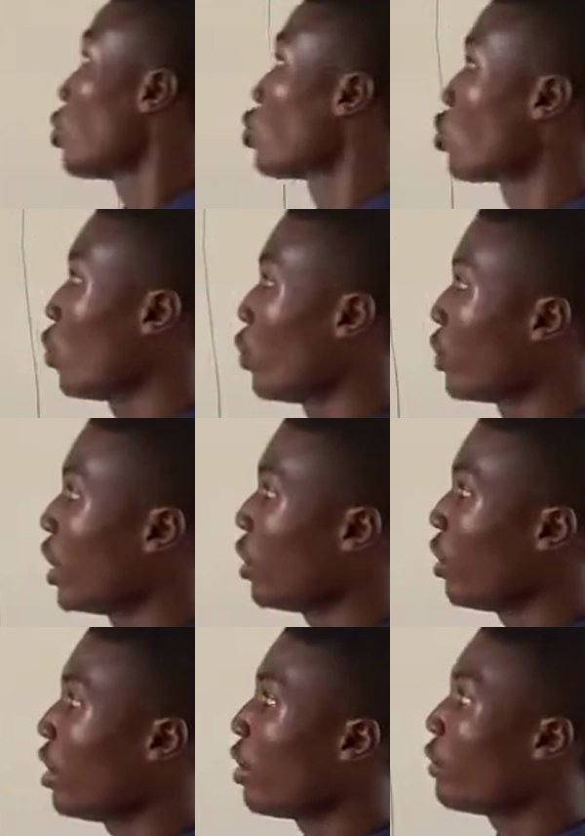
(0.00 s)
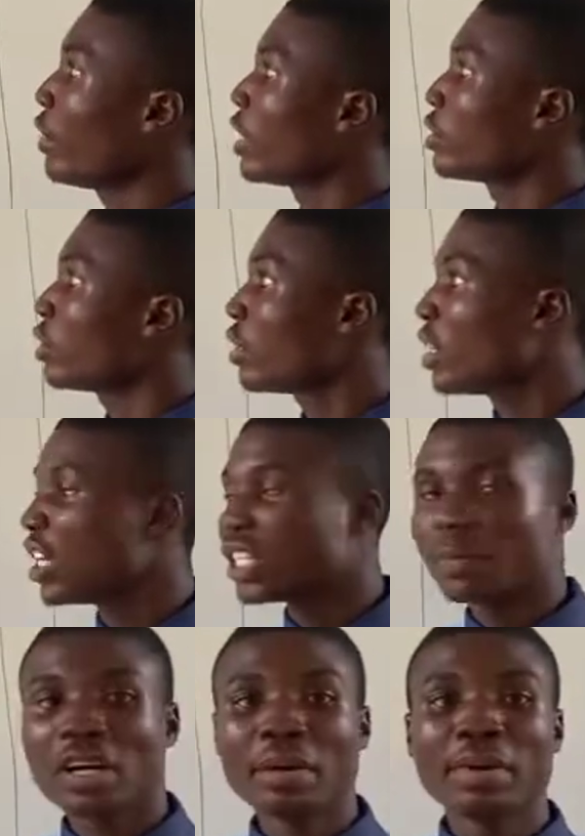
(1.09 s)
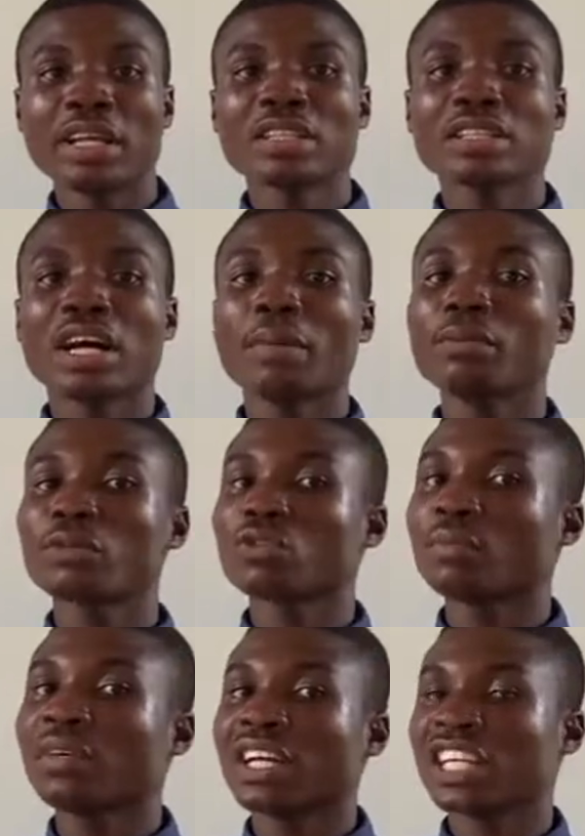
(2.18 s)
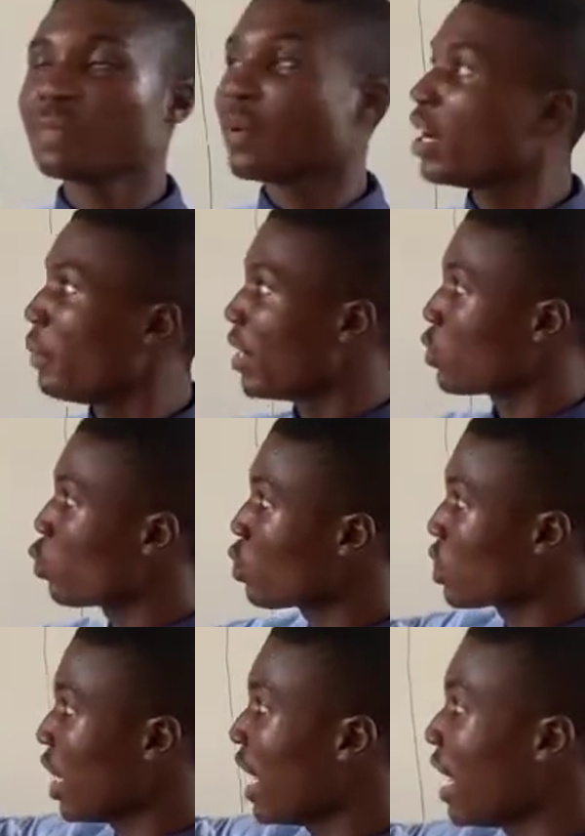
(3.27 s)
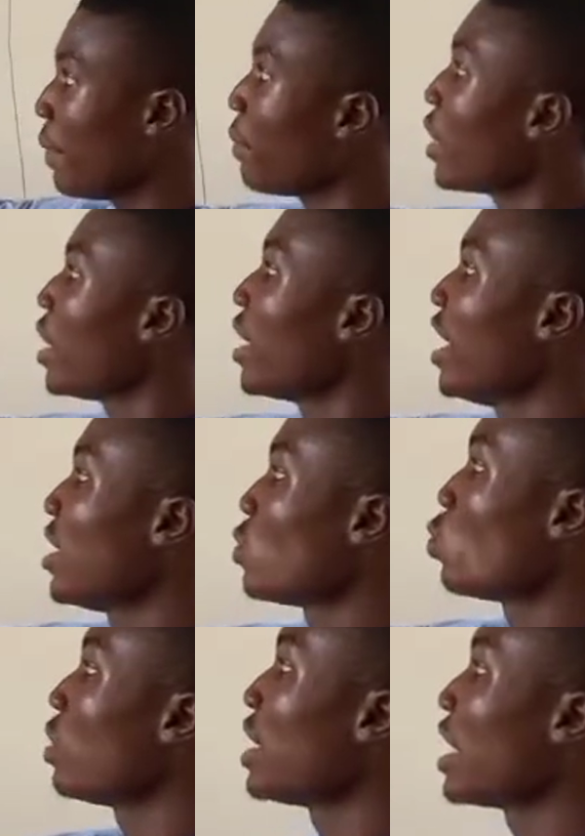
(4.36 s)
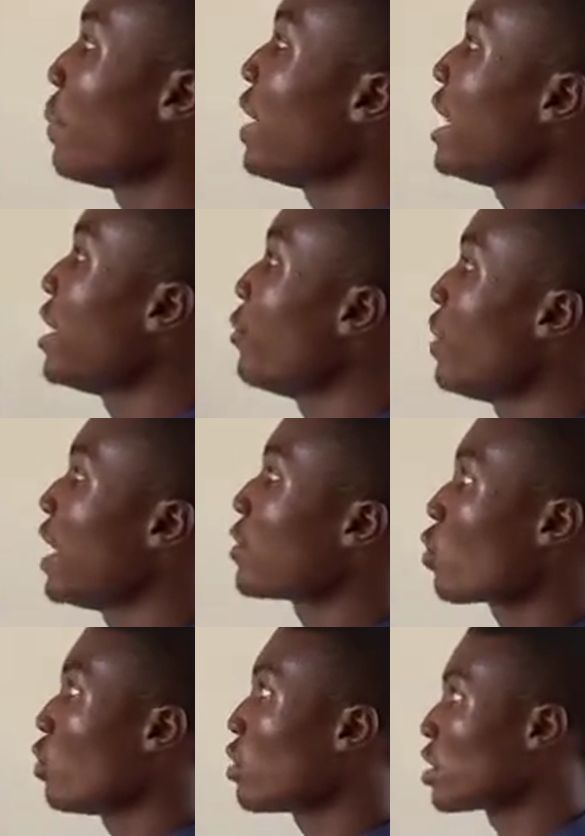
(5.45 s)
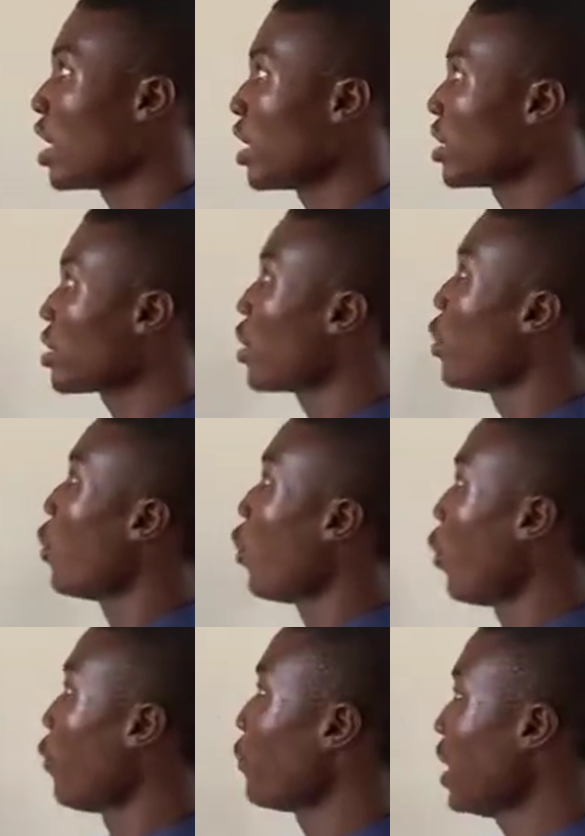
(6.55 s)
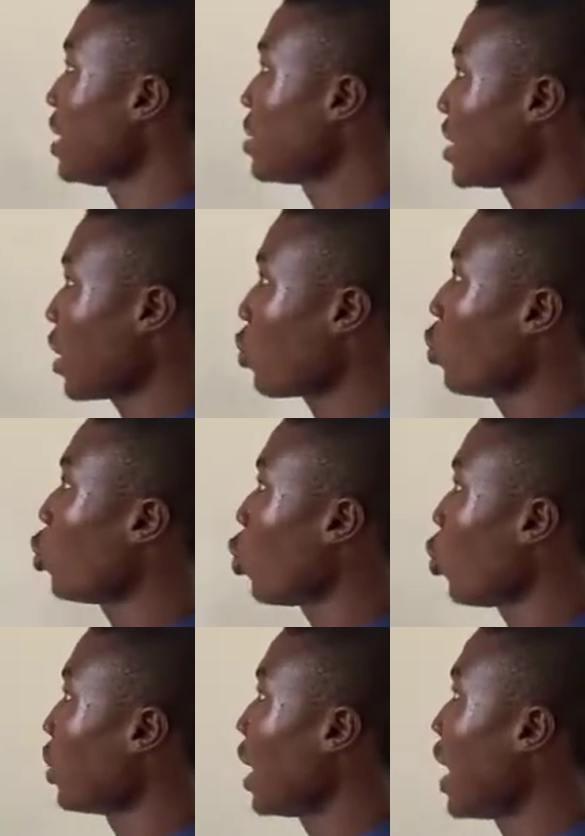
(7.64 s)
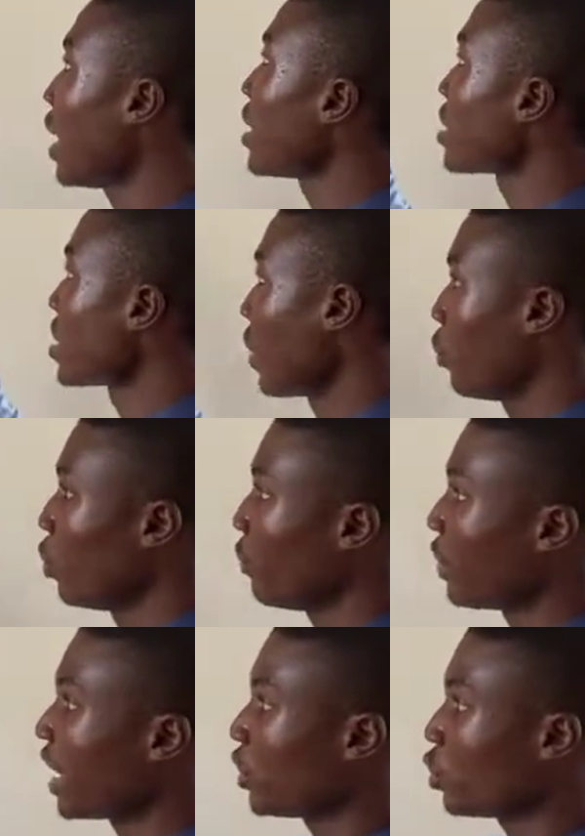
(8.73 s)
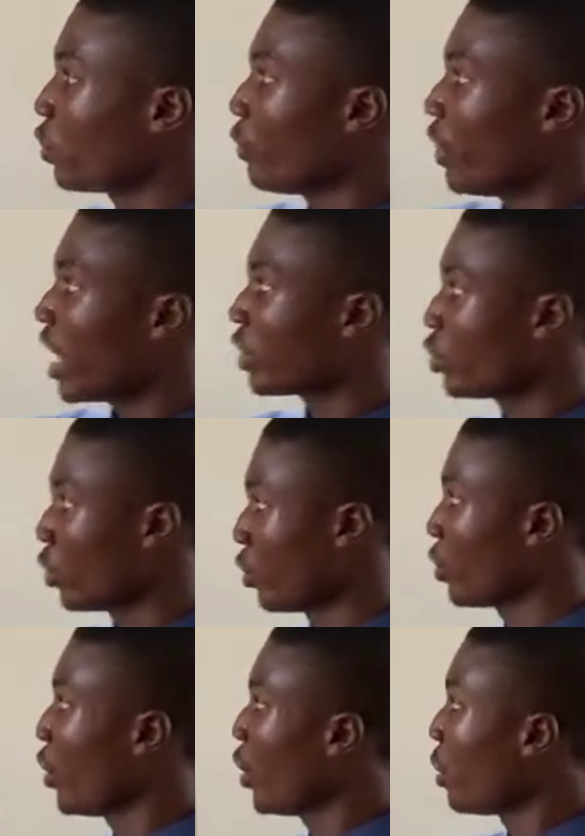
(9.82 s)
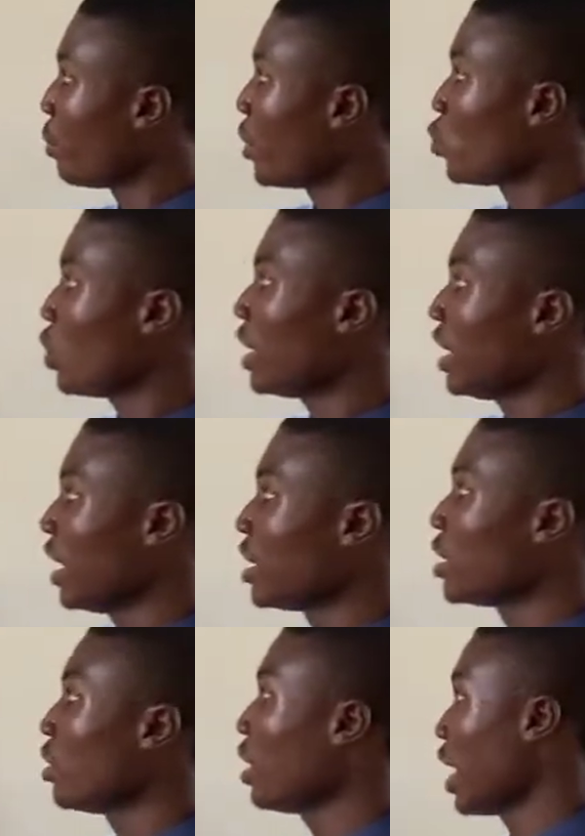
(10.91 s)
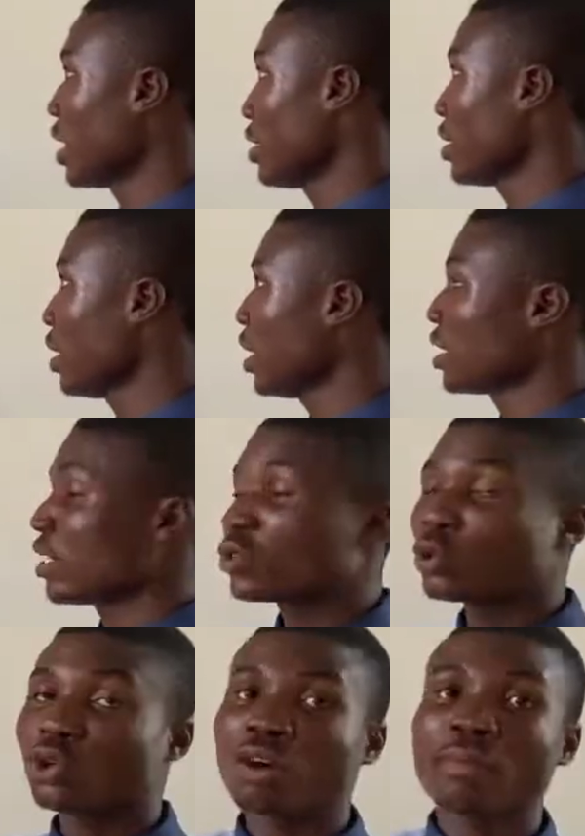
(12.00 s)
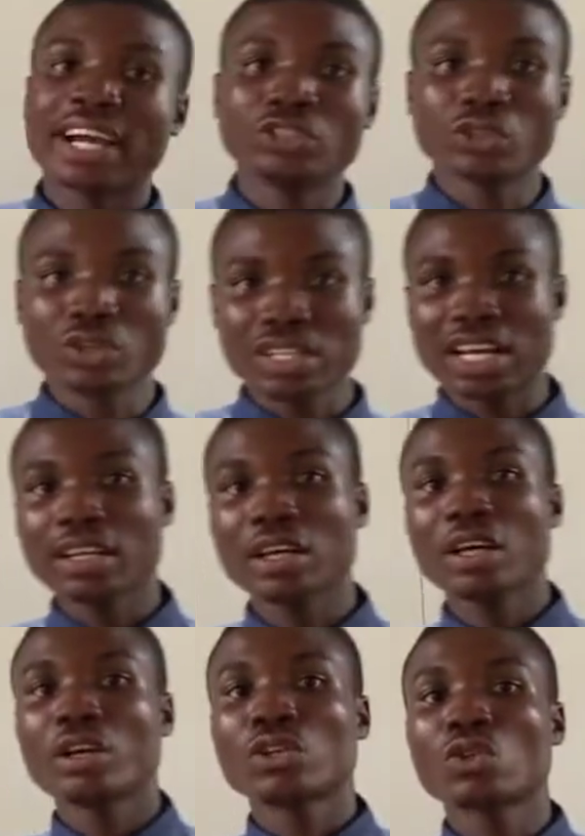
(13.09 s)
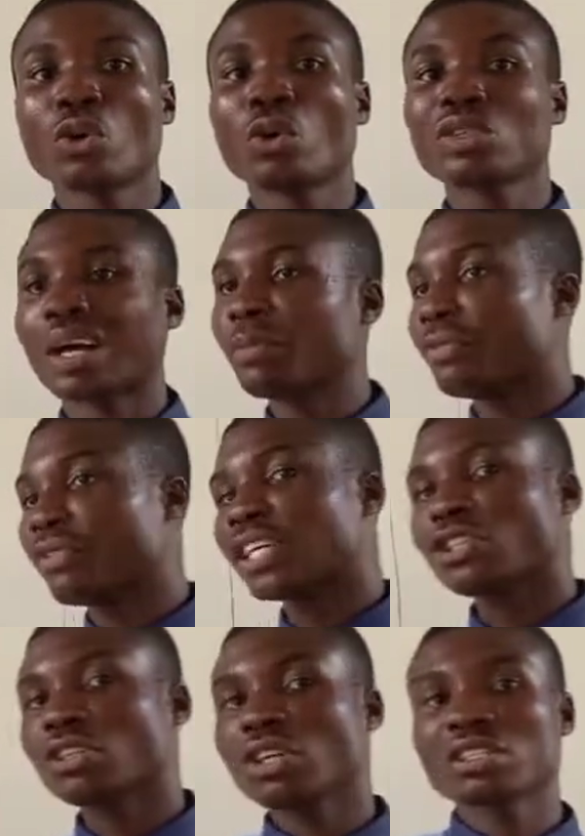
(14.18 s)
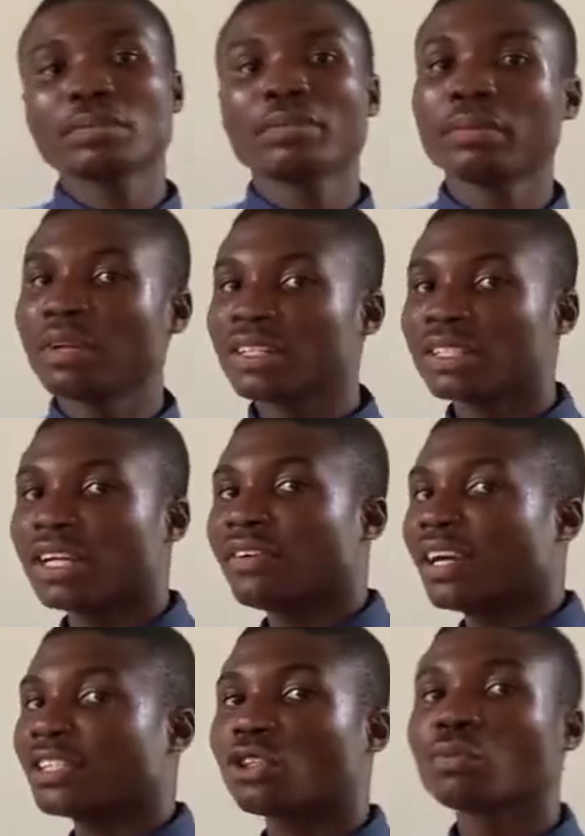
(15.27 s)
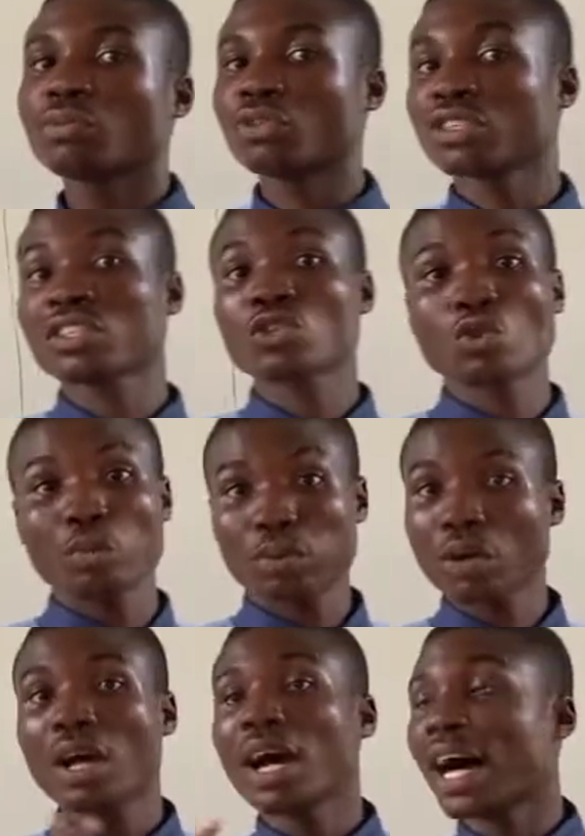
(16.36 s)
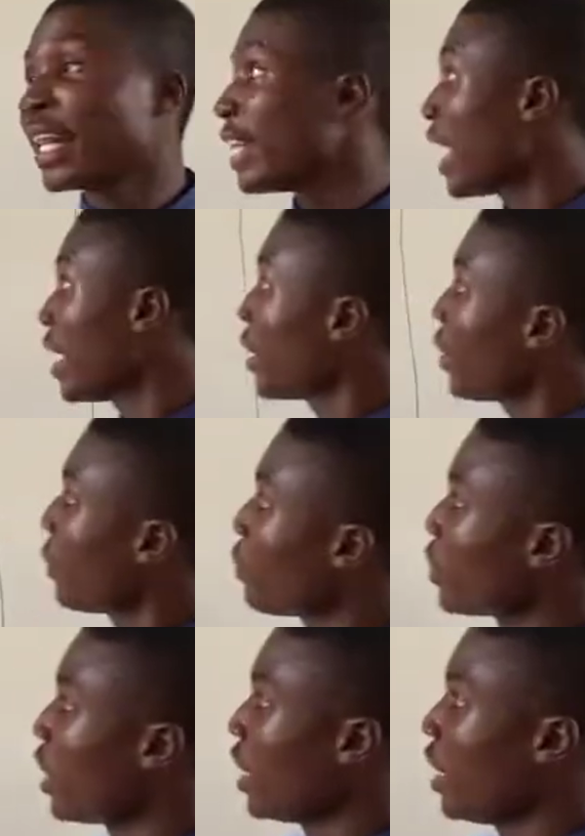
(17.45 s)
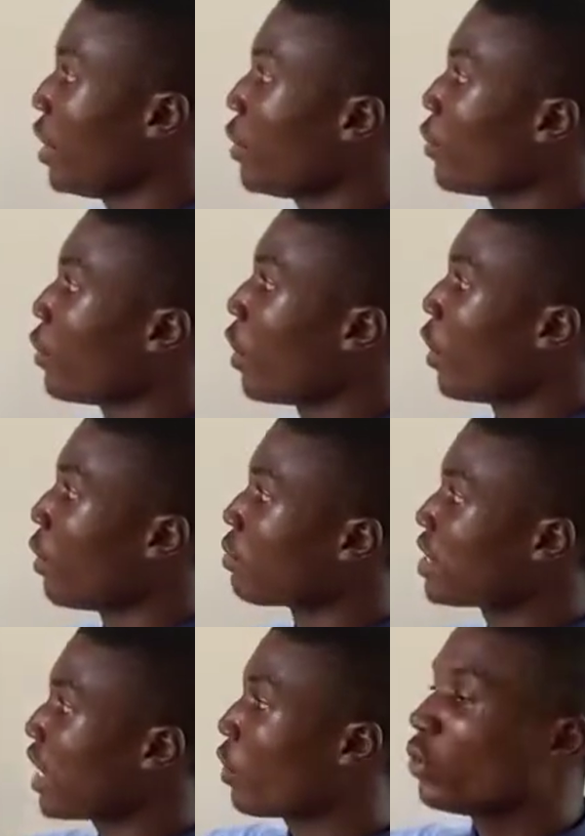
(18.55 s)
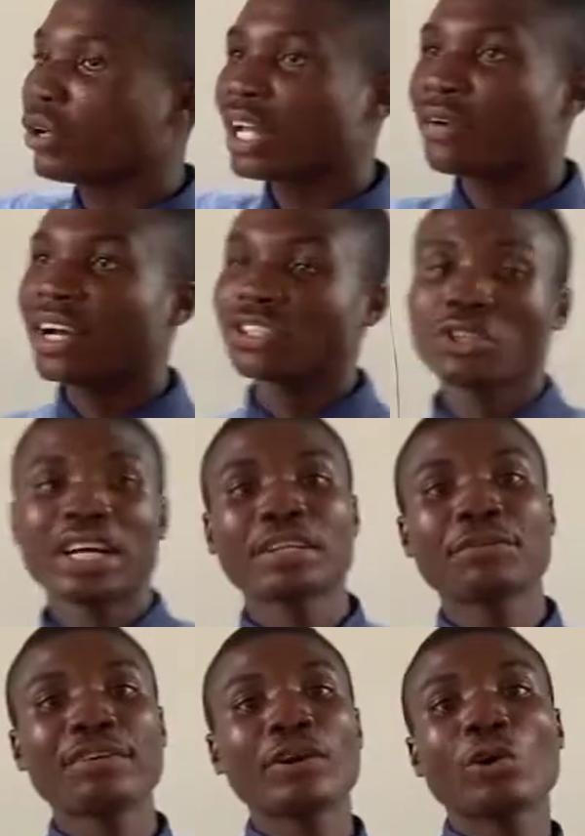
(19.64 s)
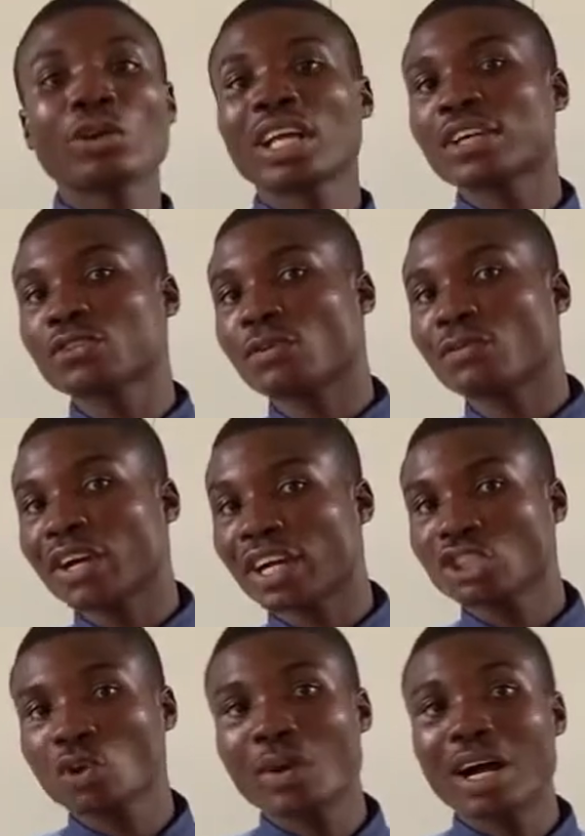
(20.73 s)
So, the order of reaction experiment happens to be an experiment whose aim is to determine the rate constant of a second order saponification reaction between ethyl acetate and sodium hydroxide. So saponification just simply means that the reaction produces soap. And then the second order reaction, there are different orders of reaction.